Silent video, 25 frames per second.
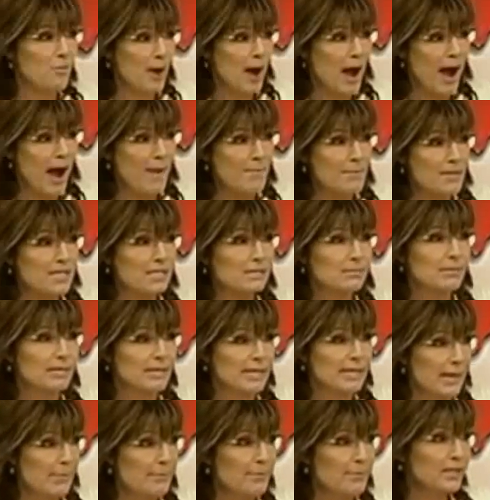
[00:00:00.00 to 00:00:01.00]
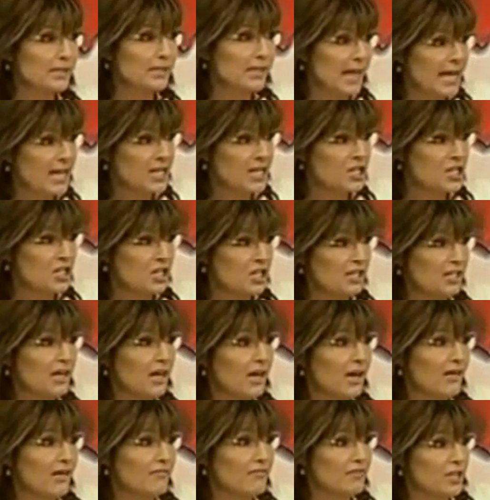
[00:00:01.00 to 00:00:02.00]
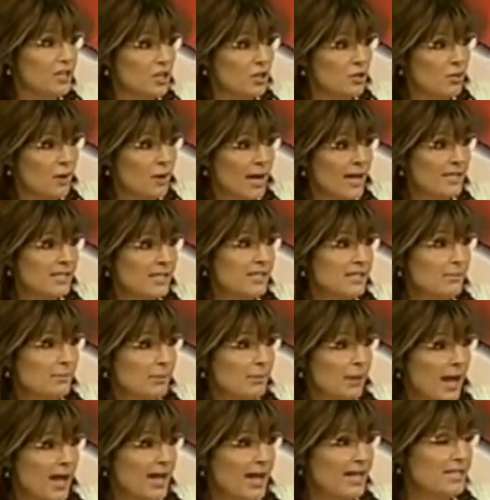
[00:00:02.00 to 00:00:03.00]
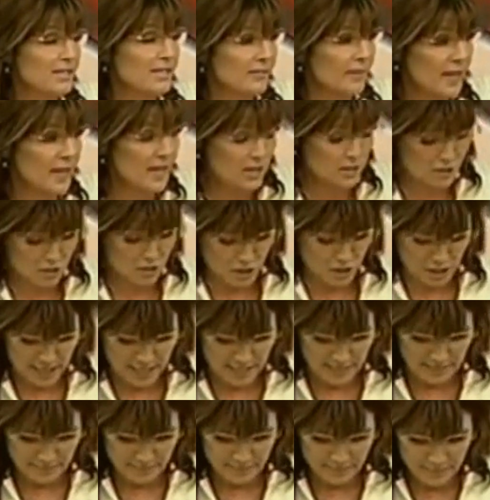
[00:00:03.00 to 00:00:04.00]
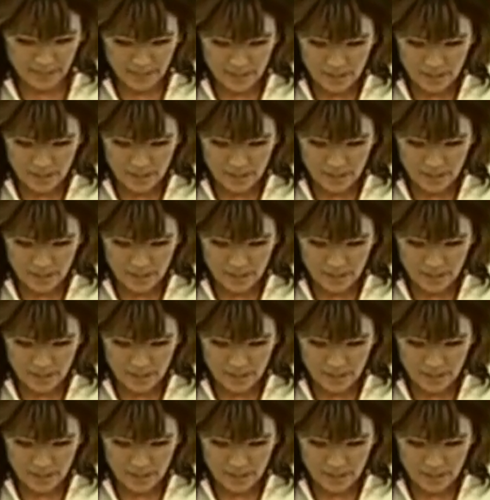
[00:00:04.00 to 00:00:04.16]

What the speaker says: Obama's manipulation of U.S. supplies of energy.